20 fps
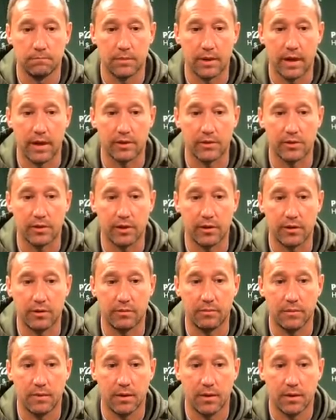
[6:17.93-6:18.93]
last
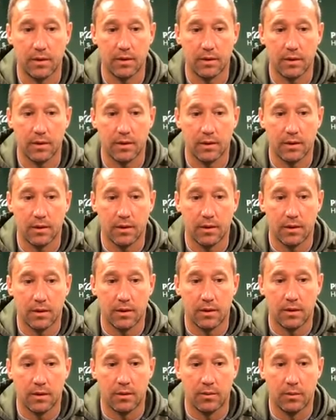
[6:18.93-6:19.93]
year,
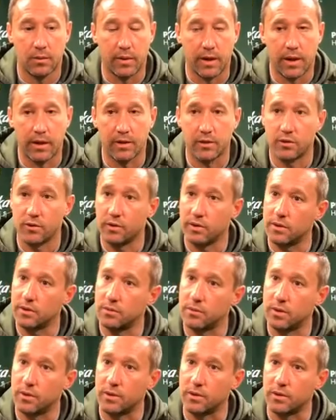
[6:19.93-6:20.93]
when we had injuries,
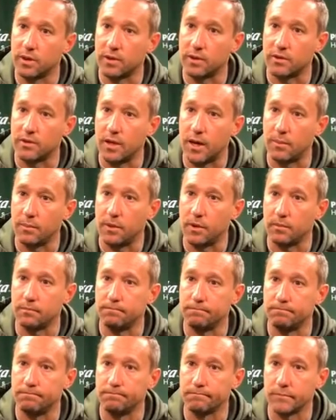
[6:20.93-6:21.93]
we couldn't get the job
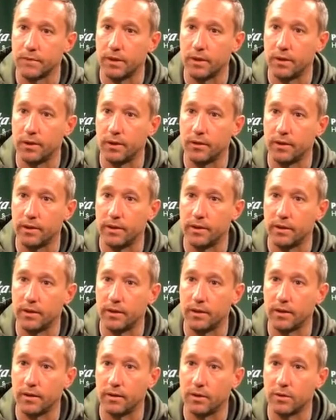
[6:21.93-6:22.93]
done. A
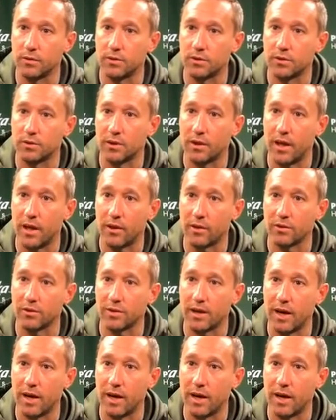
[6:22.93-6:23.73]
lot of those